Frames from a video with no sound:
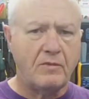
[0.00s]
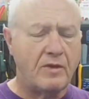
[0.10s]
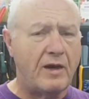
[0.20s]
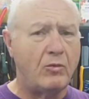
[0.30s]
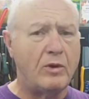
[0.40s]

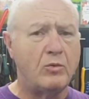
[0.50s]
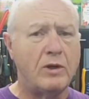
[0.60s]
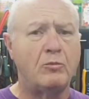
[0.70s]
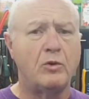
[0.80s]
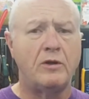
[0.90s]
That way, when
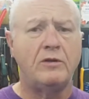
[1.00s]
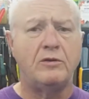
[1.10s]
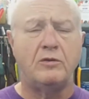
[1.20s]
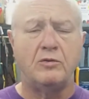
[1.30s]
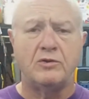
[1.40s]
I'm ready
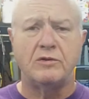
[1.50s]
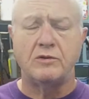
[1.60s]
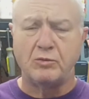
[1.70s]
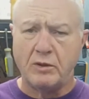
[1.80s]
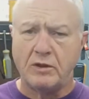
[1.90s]
to use it
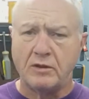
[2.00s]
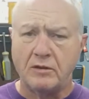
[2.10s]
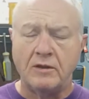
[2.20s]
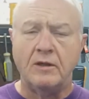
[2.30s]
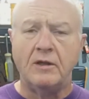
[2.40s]
this weekend
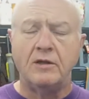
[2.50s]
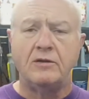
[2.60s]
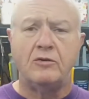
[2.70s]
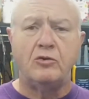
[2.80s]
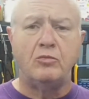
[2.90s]

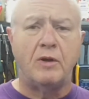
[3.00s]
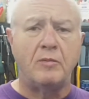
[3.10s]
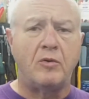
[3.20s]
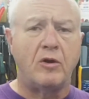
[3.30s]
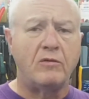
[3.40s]
to do my
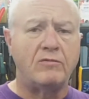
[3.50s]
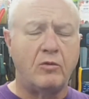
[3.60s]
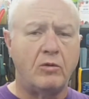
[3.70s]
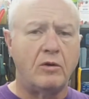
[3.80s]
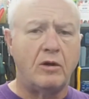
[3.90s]
part
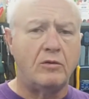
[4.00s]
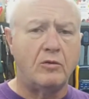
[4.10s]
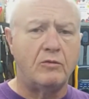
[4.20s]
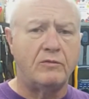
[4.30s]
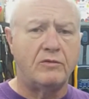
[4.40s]
4, I'll
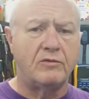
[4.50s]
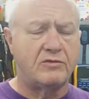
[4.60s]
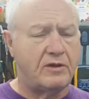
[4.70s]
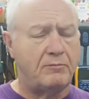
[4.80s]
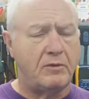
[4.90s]
know if
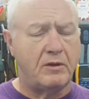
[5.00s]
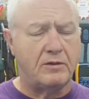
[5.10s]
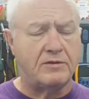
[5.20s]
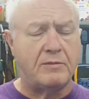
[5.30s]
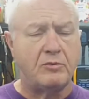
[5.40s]
it's
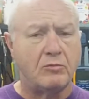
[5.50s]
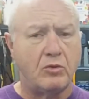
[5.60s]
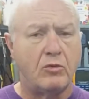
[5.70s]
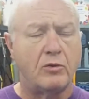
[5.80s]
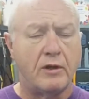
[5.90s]

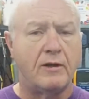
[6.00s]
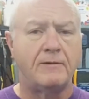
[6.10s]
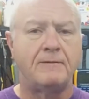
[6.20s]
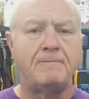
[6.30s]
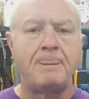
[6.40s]
acceptable or
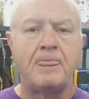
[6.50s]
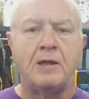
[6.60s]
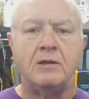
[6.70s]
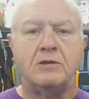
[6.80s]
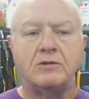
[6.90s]
not.
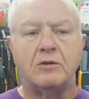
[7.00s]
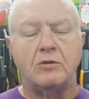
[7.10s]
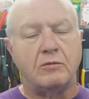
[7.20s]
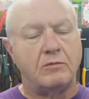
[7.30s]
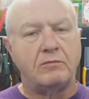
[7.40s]

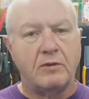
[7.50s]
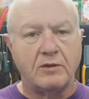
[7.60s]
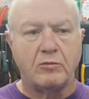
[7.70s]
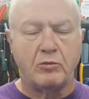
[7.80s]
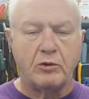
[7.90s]
So
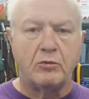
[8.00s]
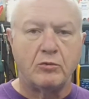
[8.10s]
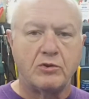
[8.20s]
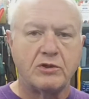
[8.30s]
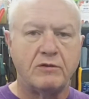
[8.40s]
that's what we're doing.
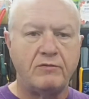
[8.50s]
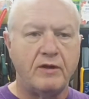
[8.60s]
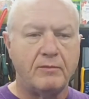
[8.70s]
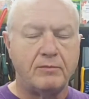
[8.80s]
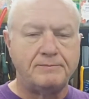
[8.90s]
We're just going to
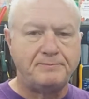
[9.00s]
flap.